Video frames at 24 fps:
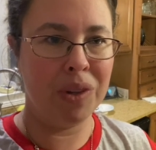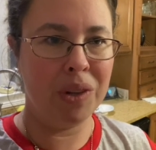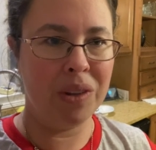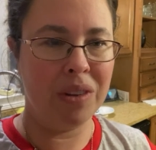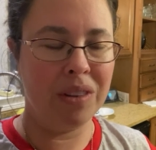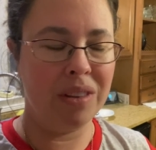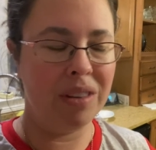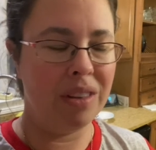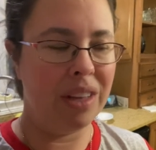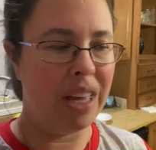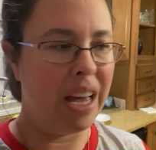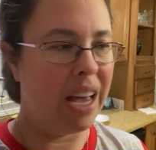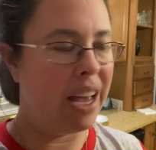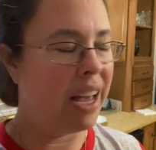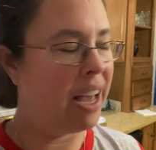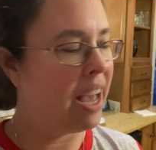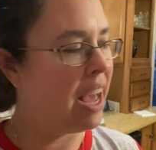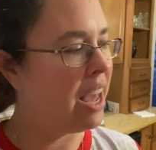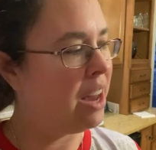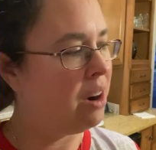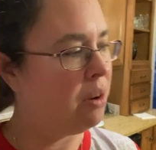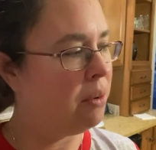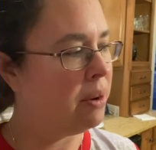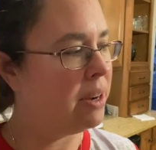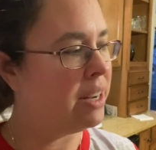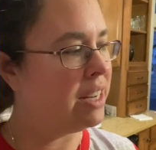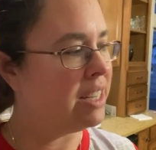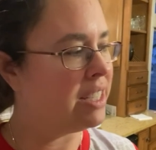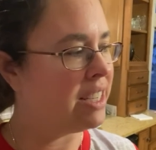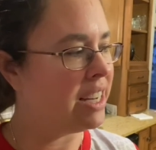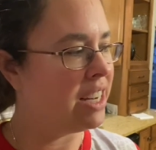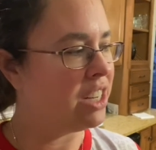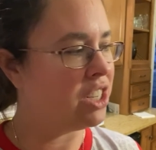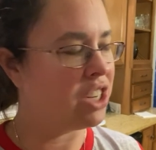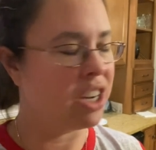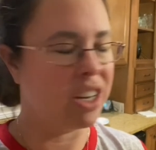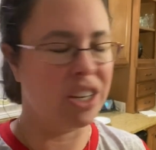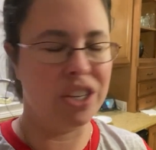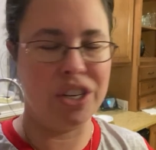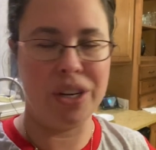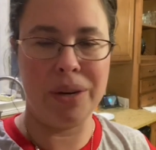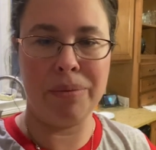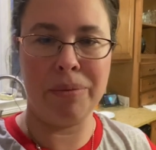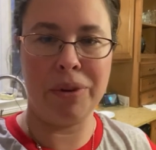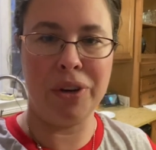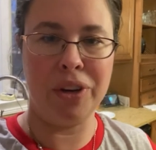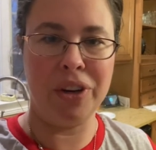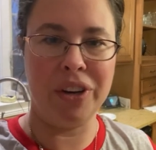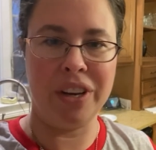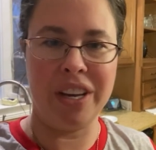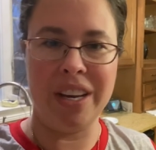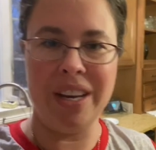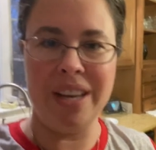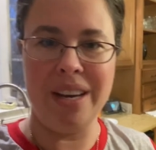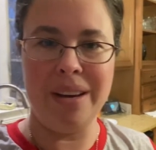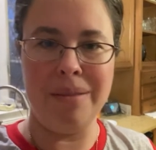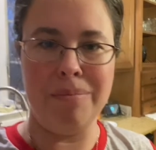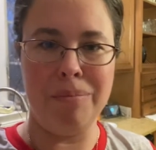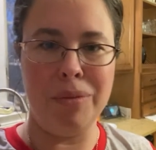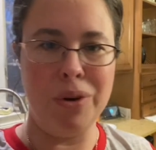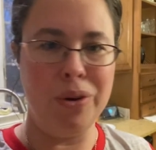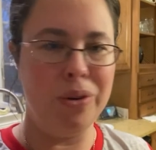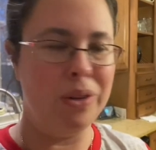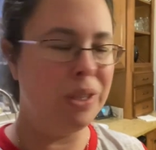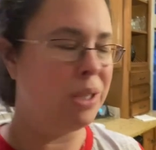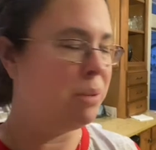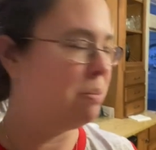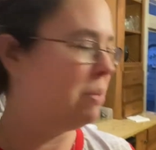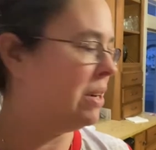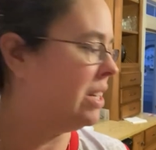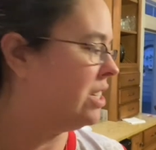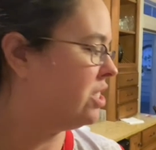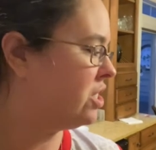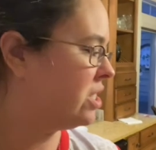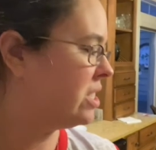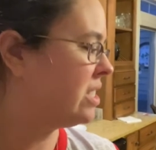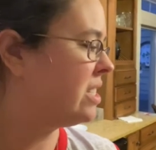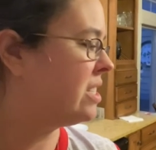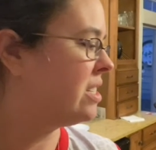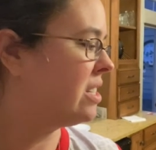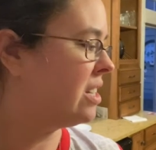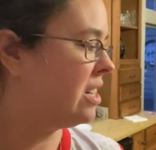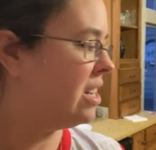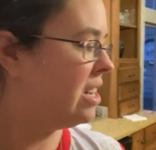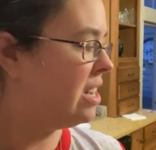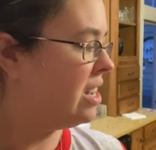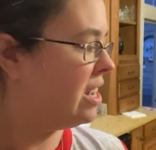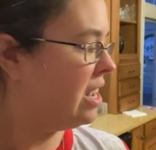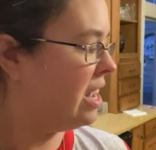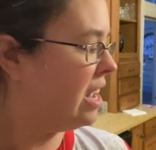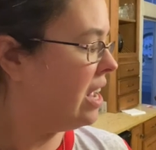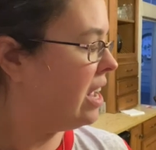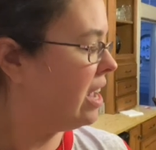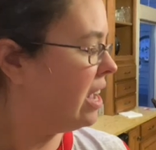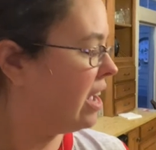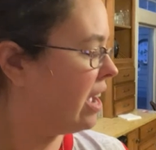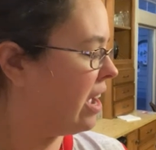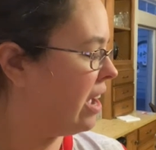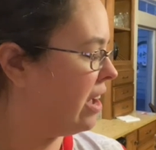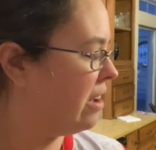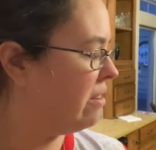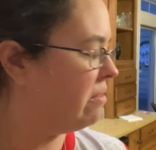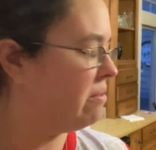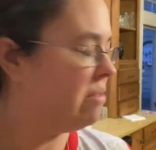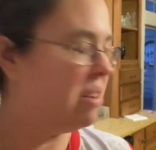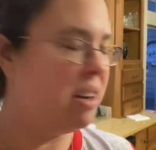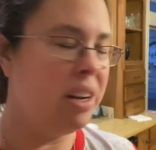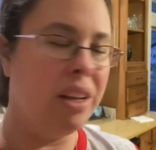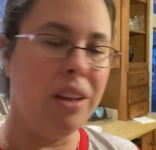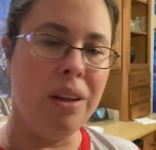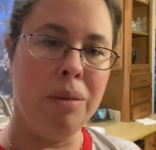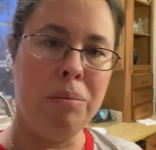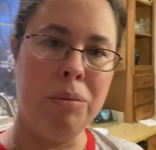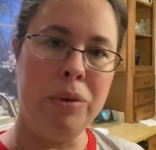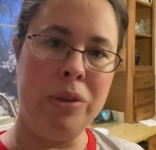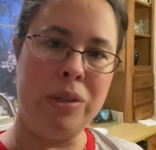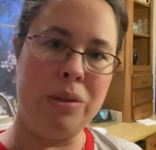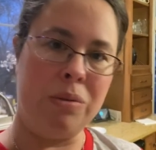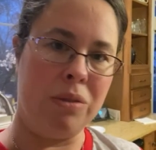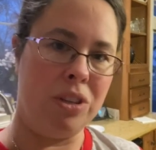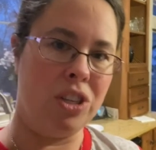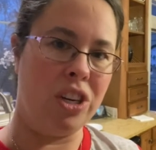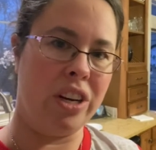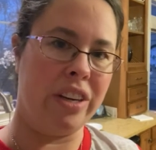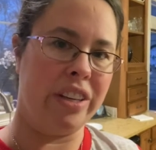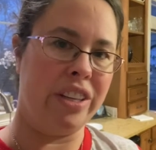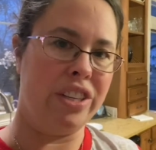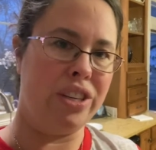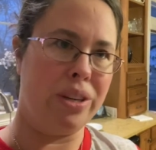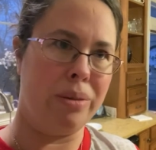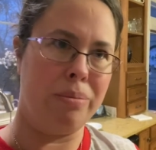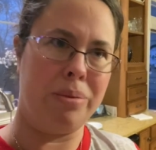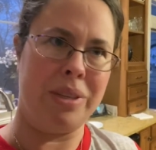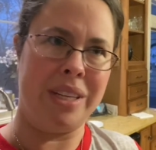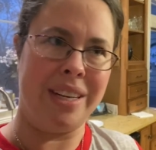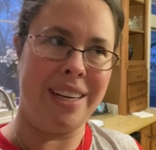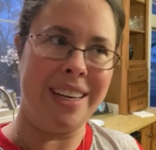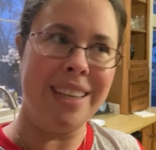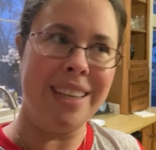I don't wanna say chocolate chip cookie mousse, but just uh, vanilla mousse with chocolate chips in it.